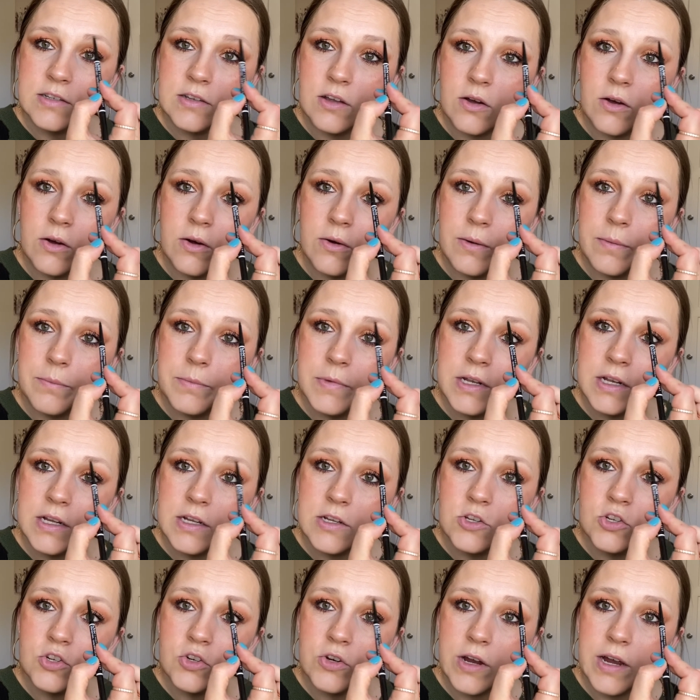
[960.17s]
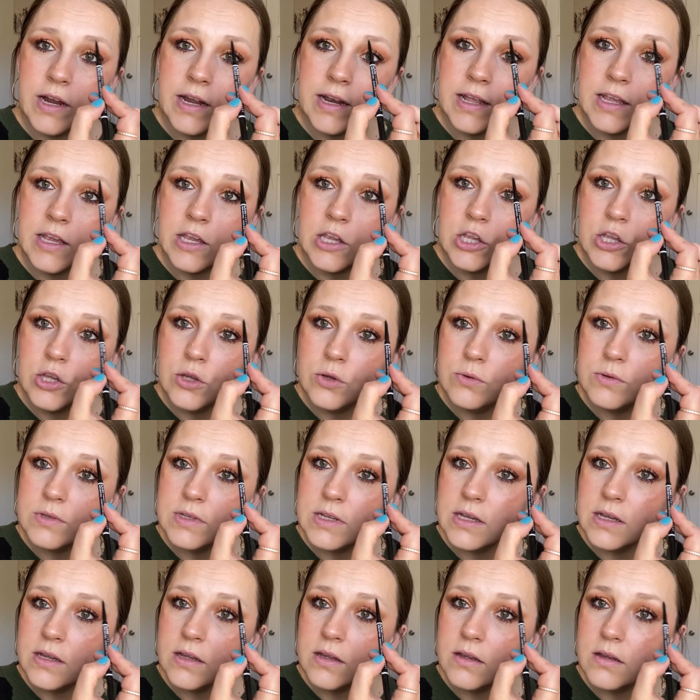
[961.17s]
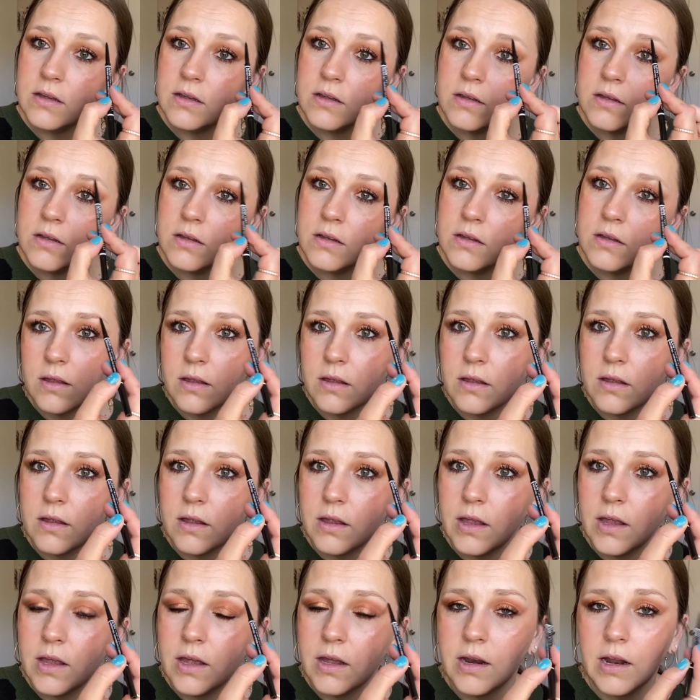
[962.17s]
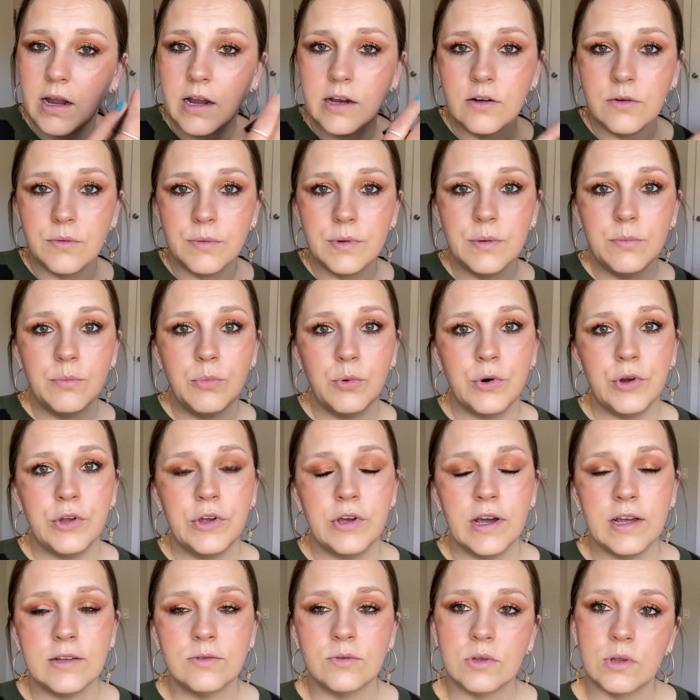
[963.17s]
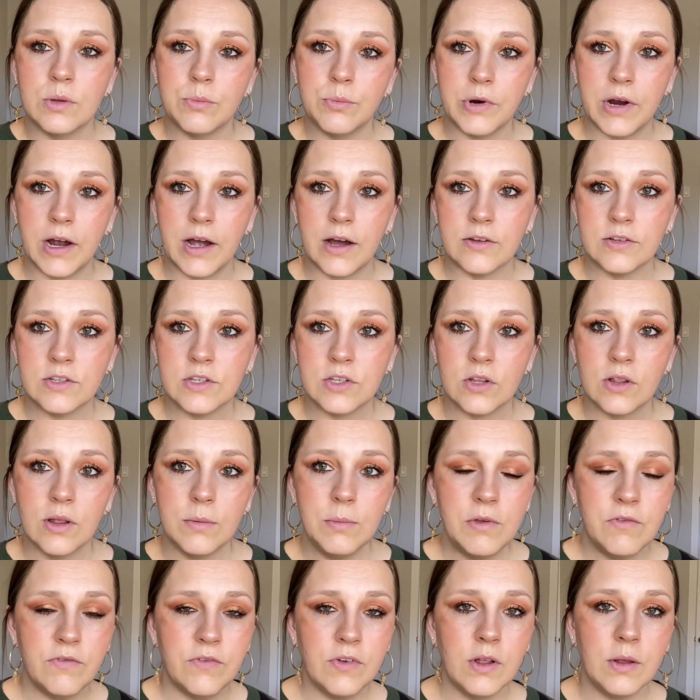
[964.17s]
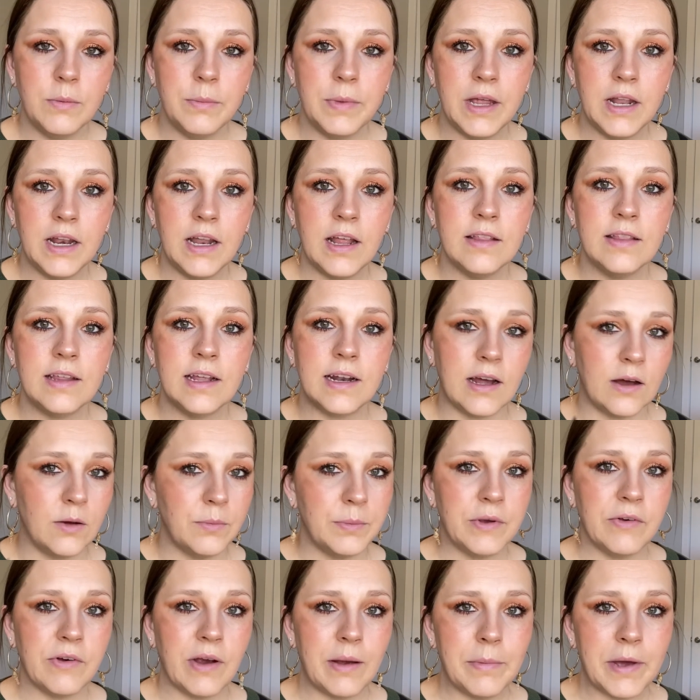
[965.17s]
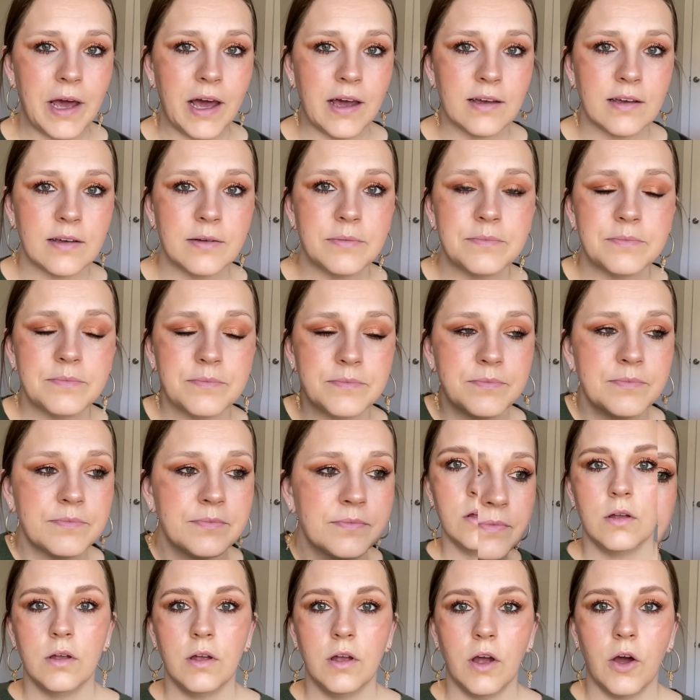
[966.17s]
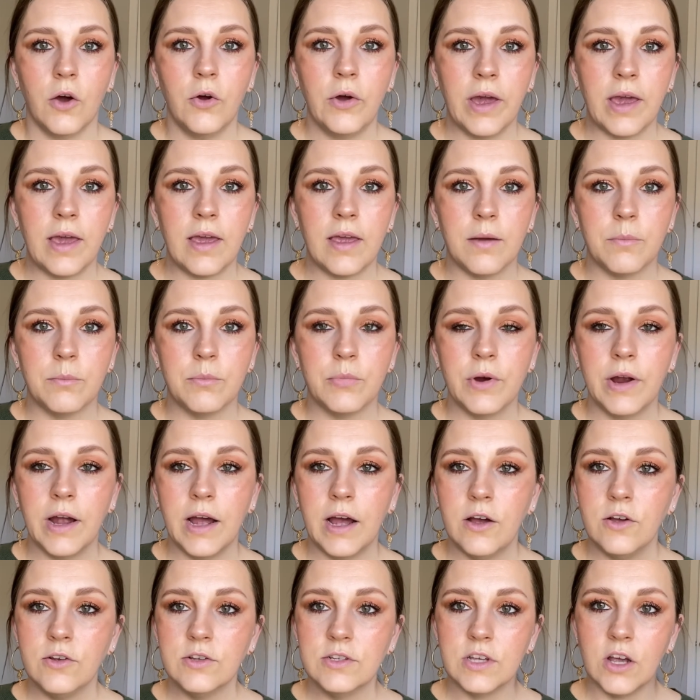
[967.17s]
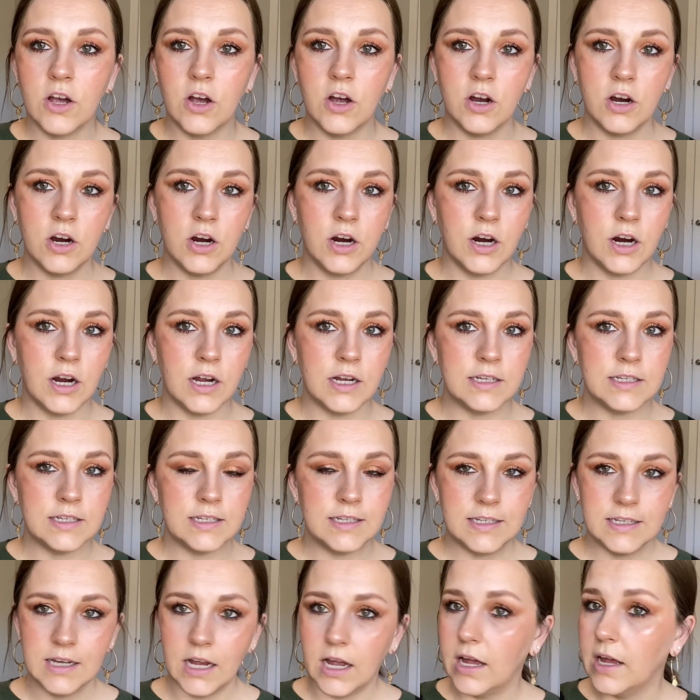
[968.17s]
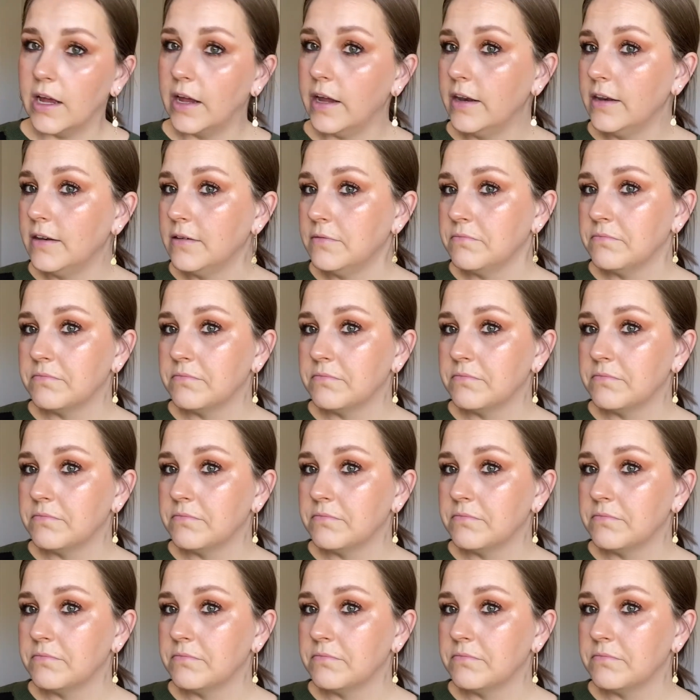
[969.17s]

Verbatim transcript: so I'm gonna try to use it. And I don't wanna bore you guys with the brows, so let me fill them in and then I'll be right back. Okay, brows are done.